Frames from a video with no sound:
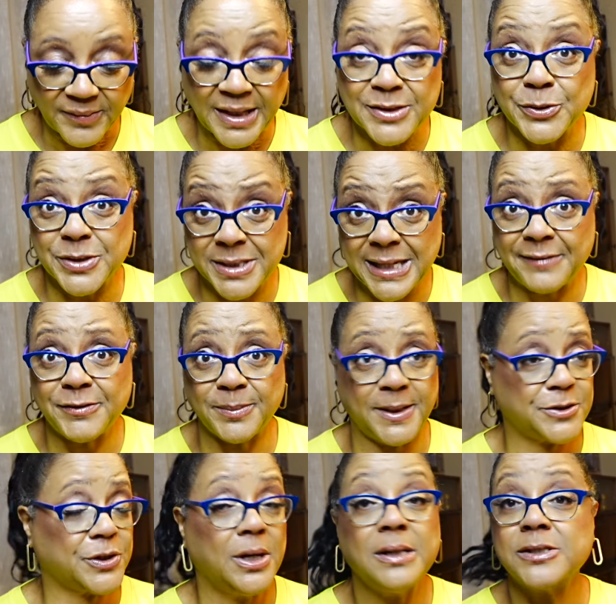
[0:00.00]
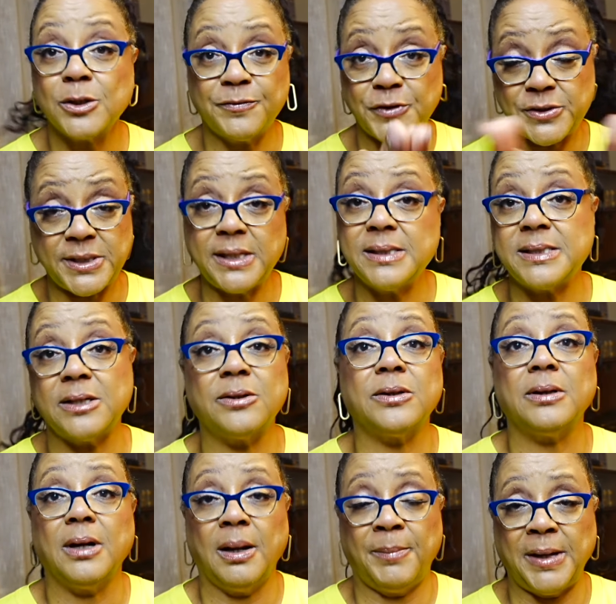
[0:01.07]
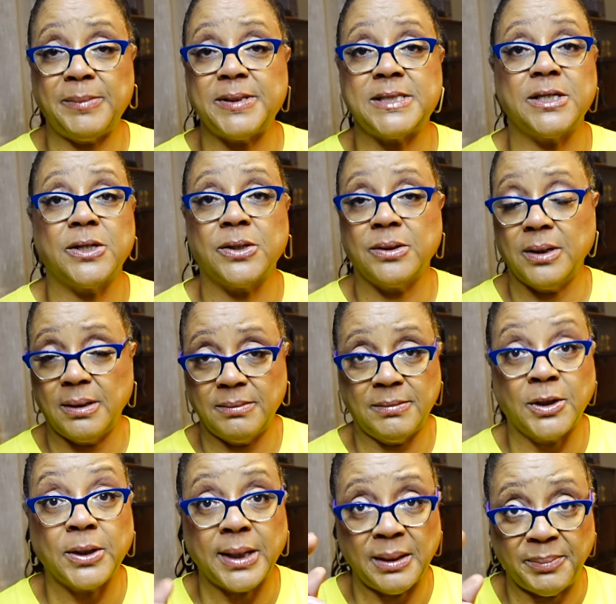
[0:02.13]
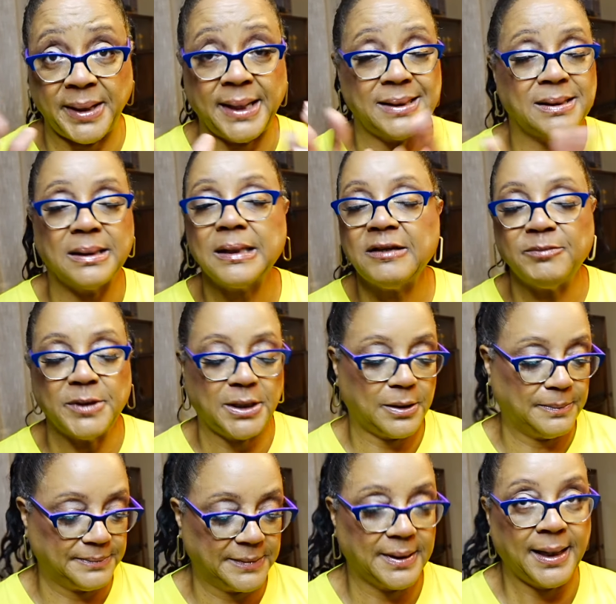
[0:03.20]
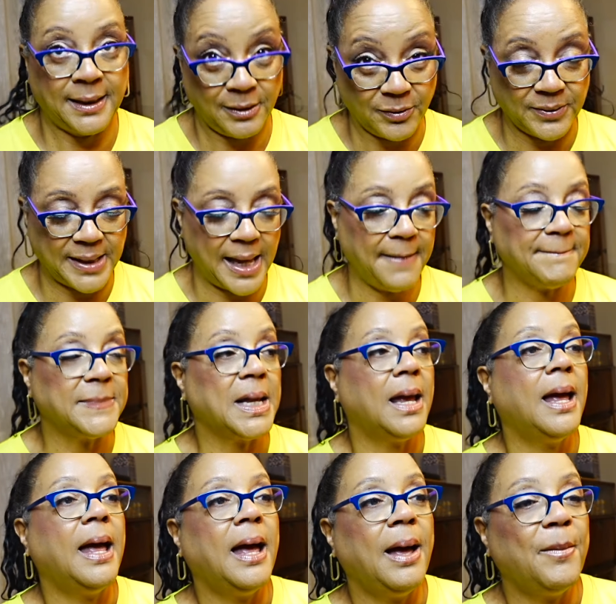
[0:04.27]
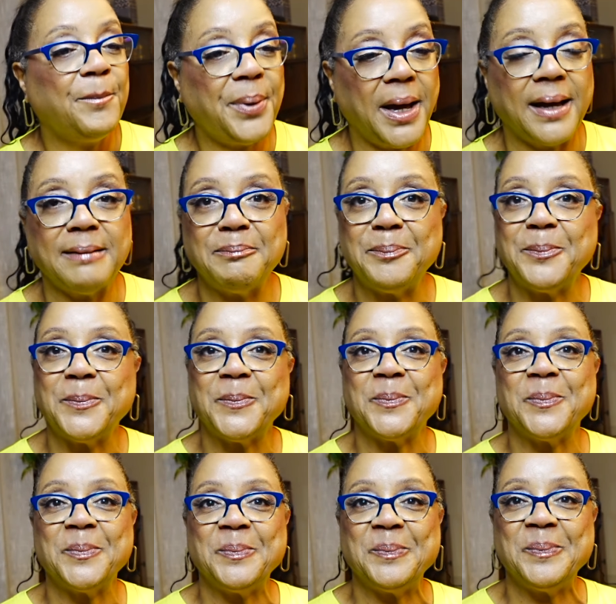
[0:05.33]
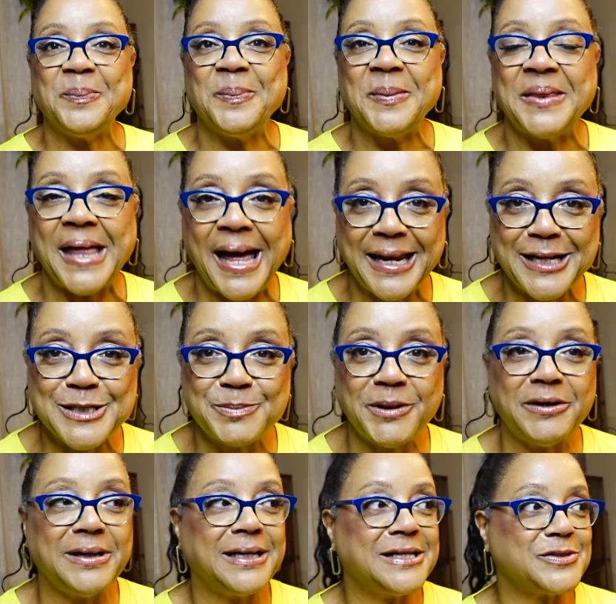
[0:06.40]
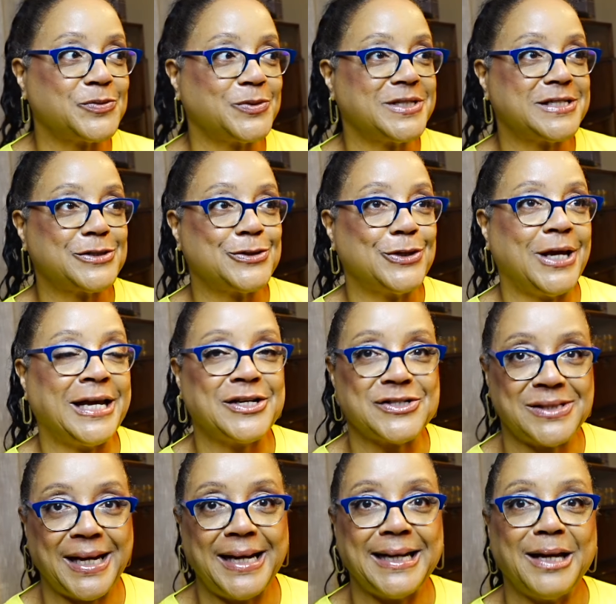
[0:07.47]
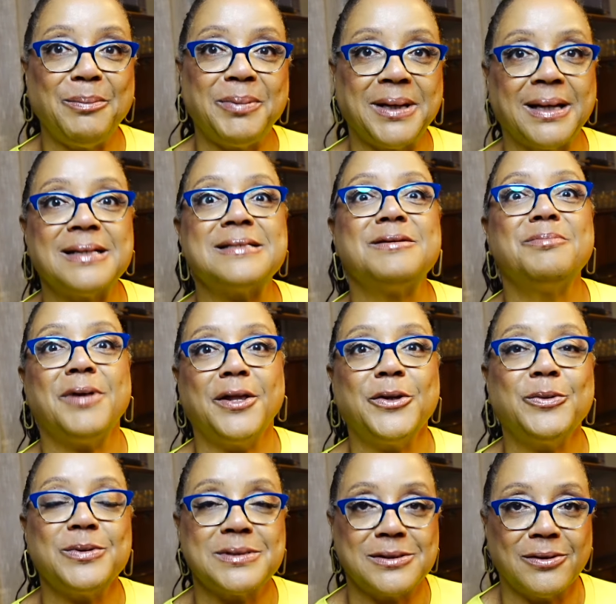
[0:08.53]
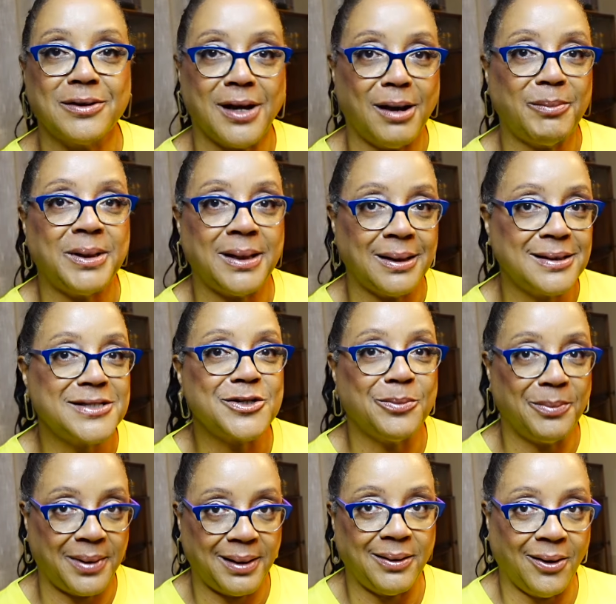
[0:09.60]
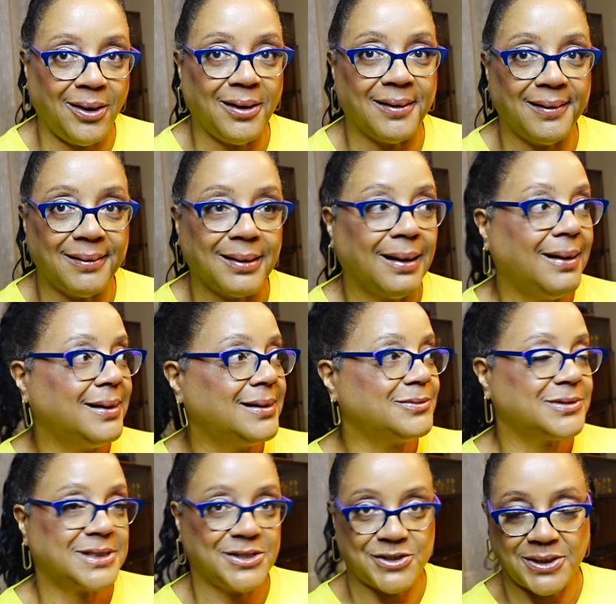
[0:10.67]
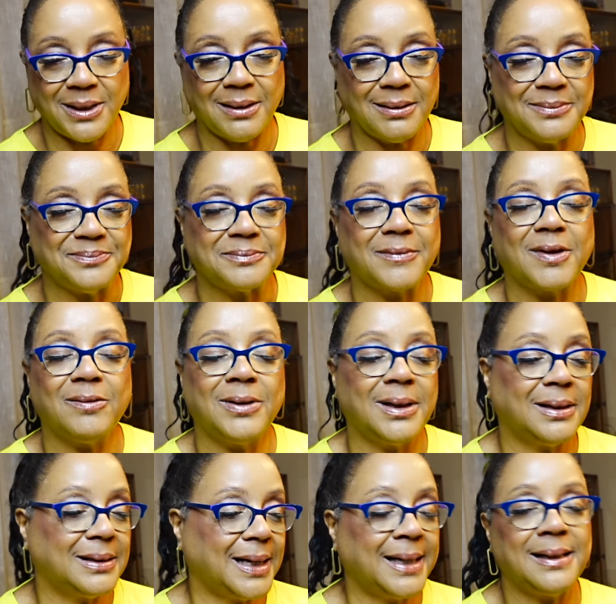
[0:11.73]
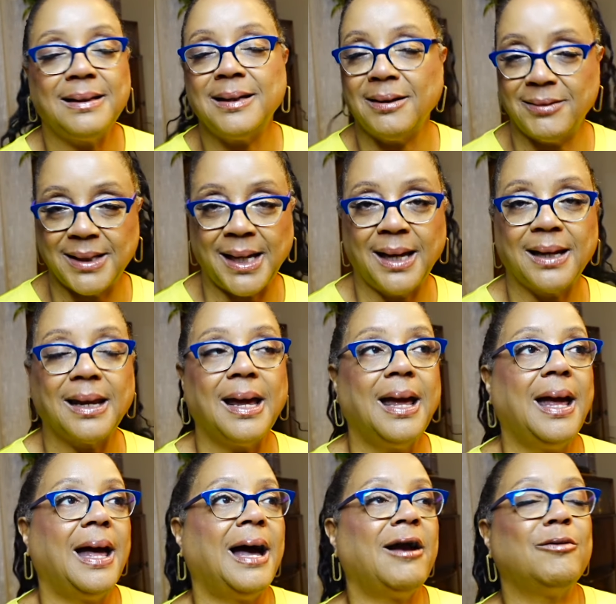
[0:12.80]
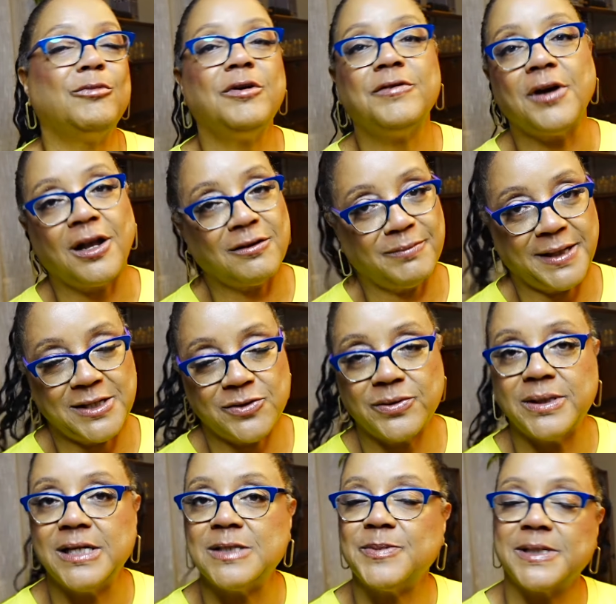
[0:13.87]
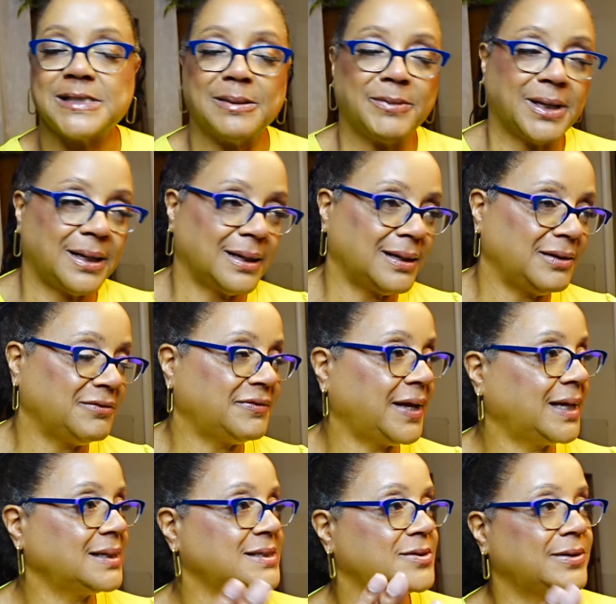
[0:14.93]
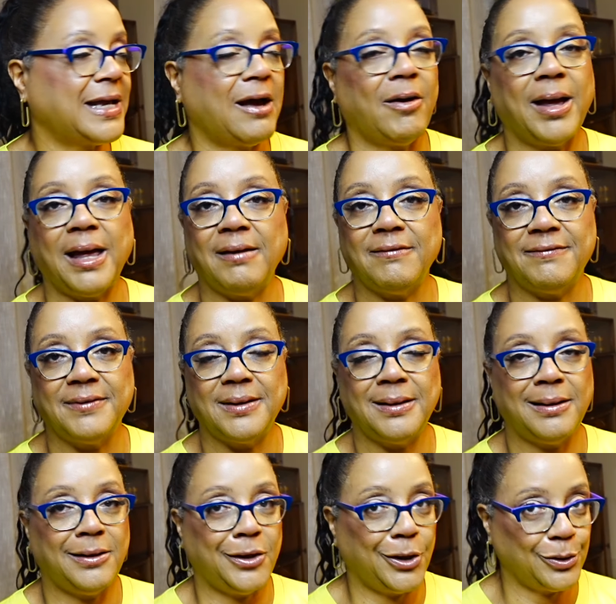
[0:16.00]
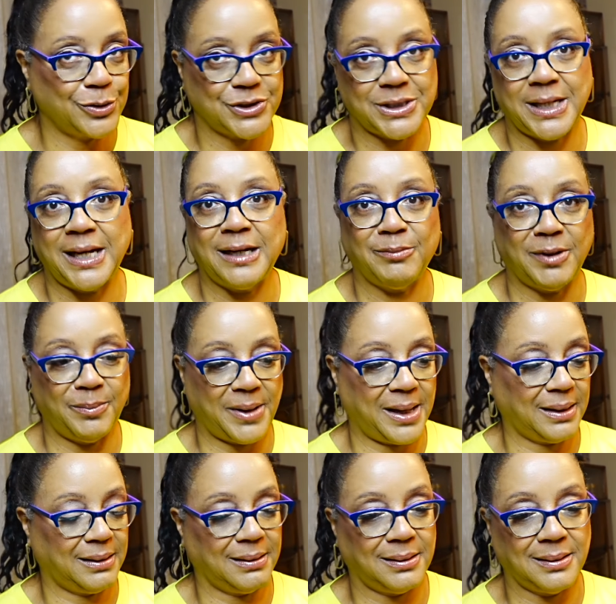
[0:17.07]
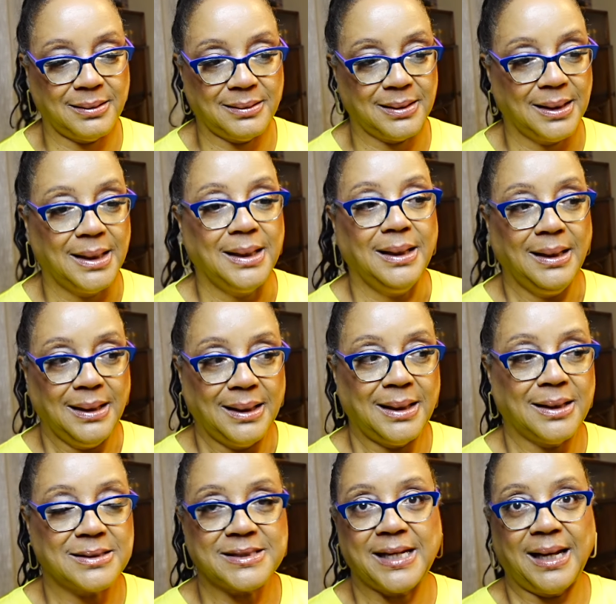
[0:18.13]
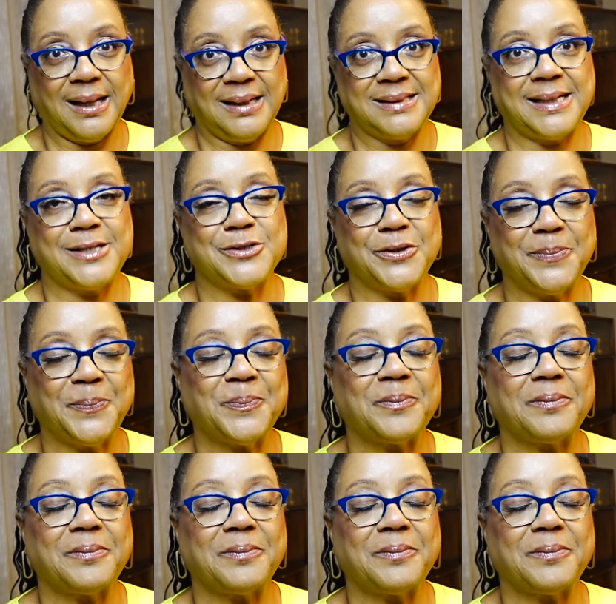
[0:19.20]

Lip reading: That's a safety measure. So if you see a baby deer looking abandoned, leave him alone. I learned that. But that experience was exciting because the mother was still coming into my yard to chill. Well, I didn't know that. I removed all of my trees because I'm getting a new fence. So now I have no shade in my backyard. It looks kind of like a desert.